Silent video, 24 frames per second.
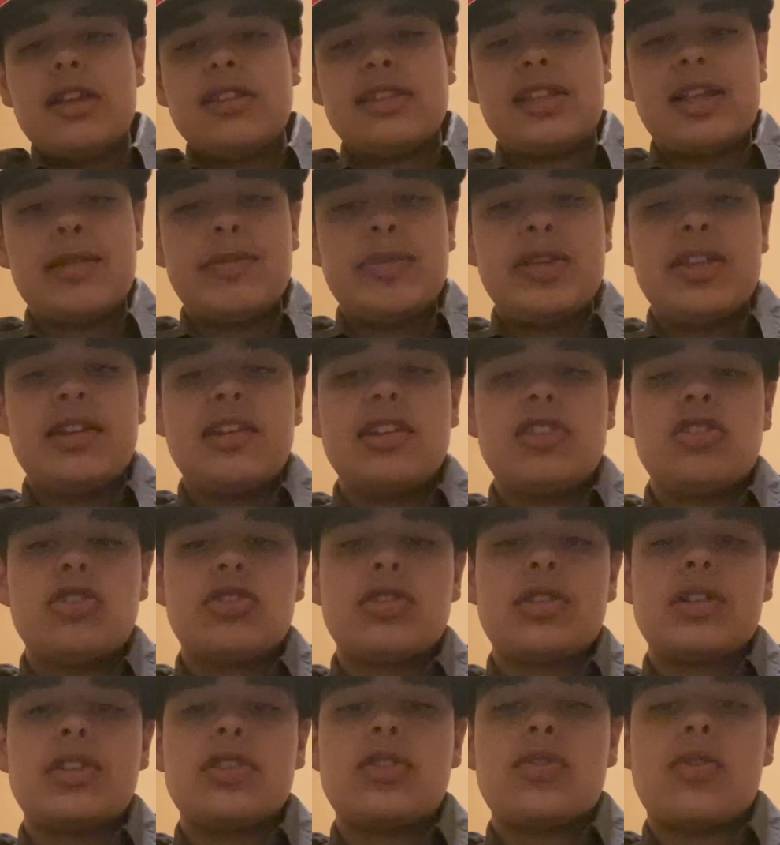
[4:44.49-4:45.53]
That'd be an
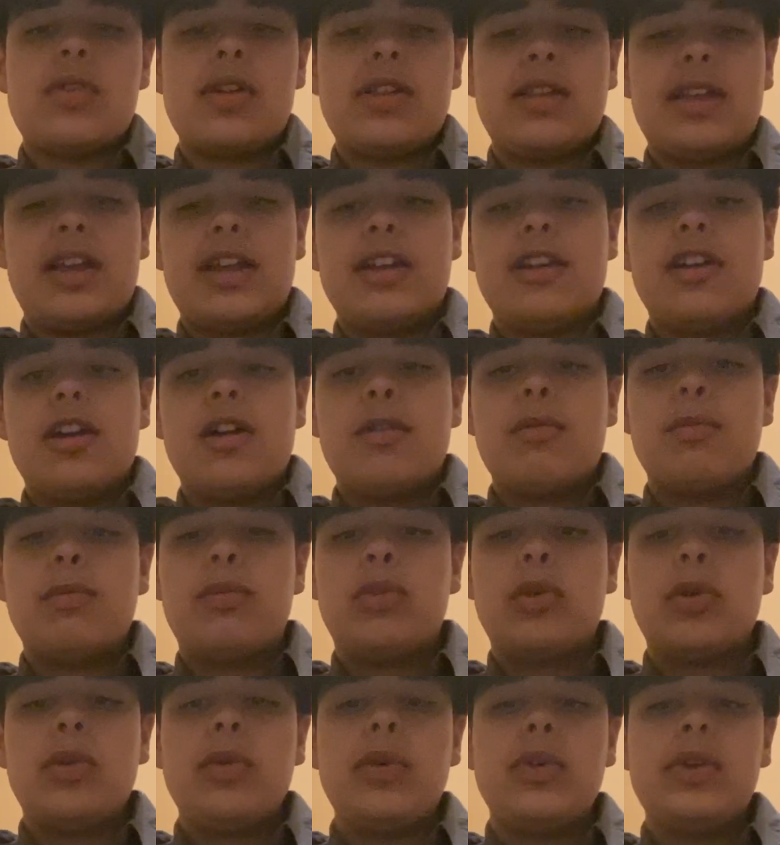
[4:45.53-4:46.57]
interesting storyline.
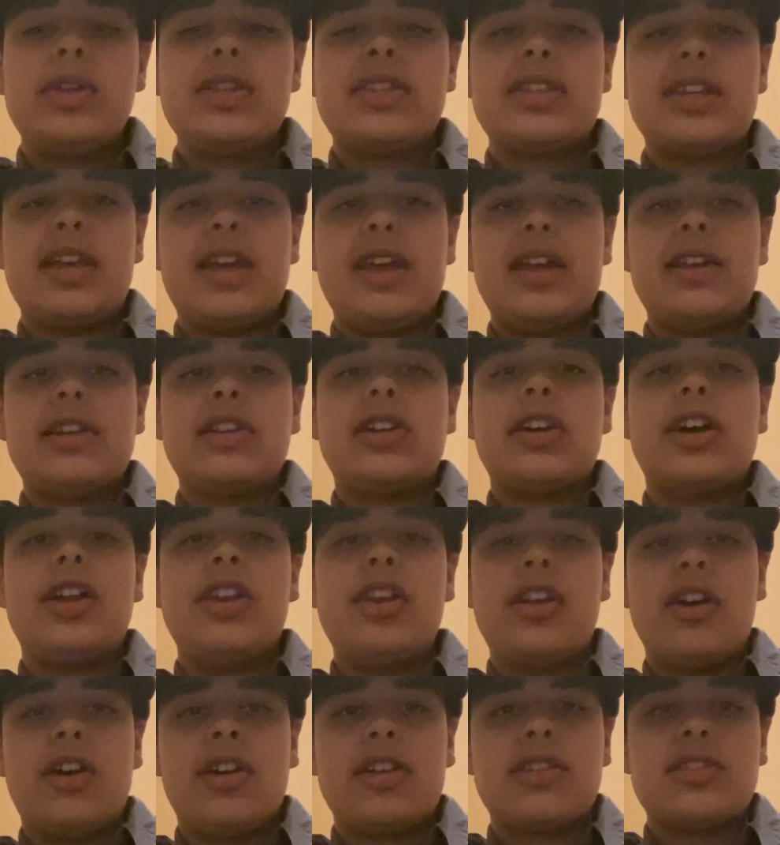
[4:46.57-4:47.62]
Bruins and
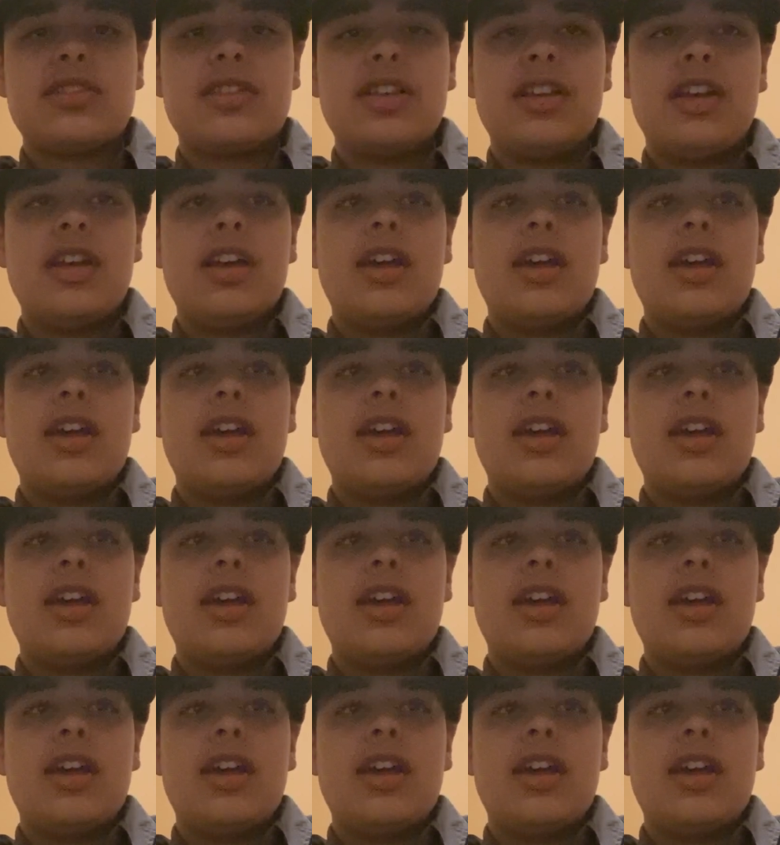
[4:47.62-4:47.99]
Canucks.